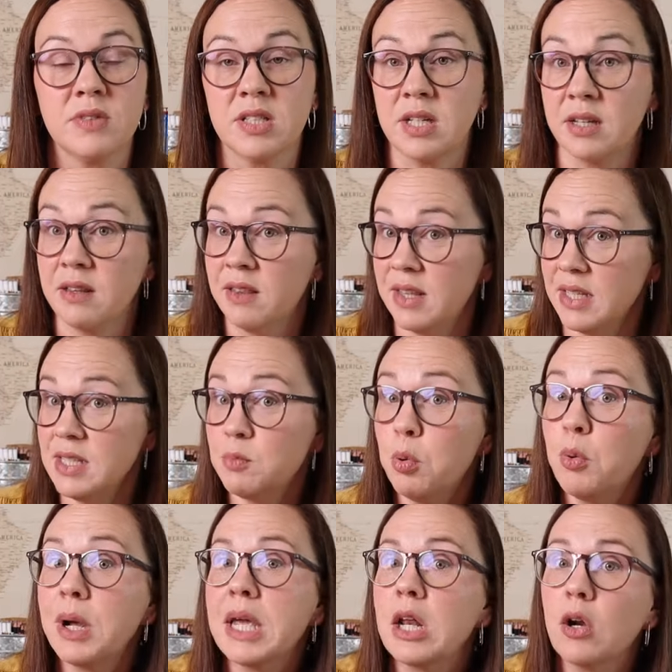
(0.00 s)
to this
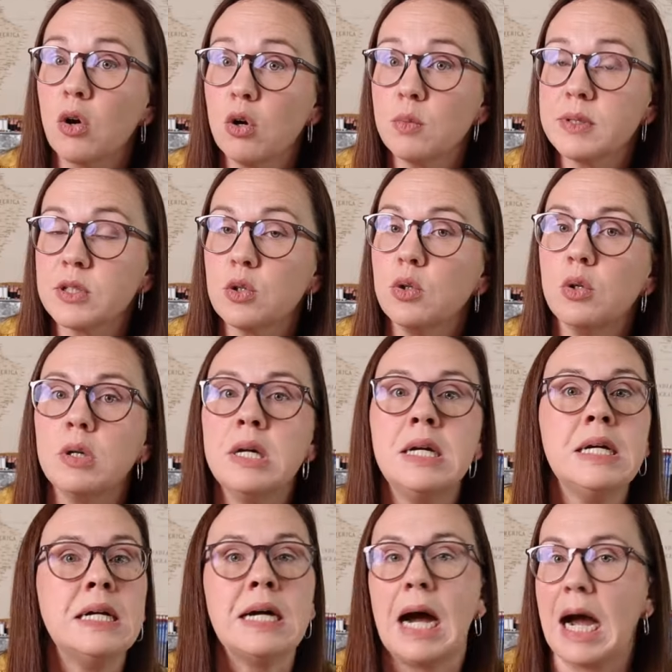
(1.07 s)
point in our homeschool,
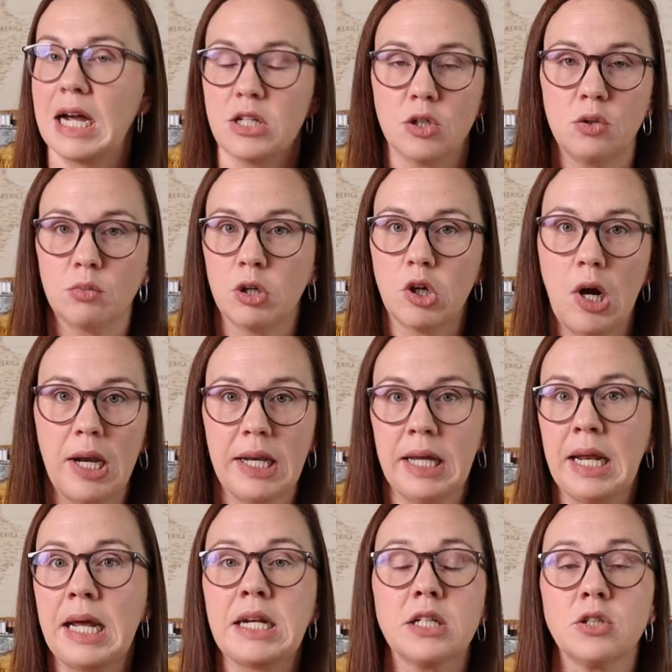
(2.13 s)
I don't regret
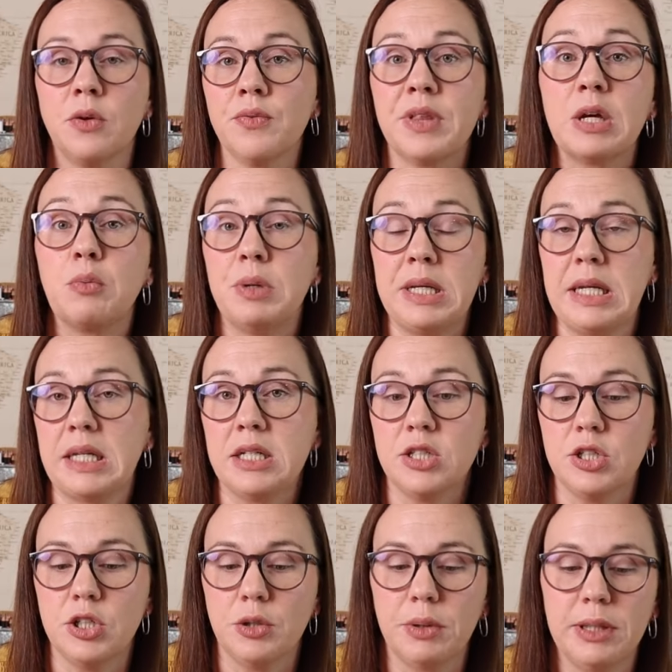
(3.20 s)
it and I don't think we needed
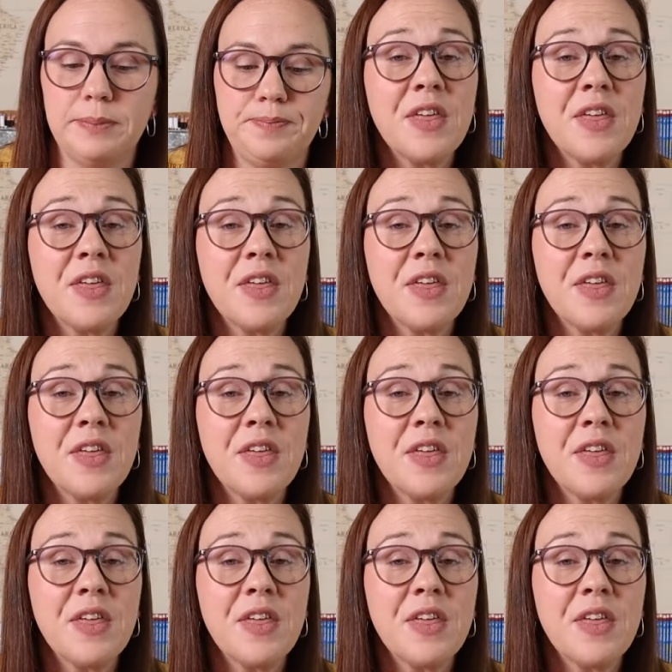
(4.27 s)
to do it.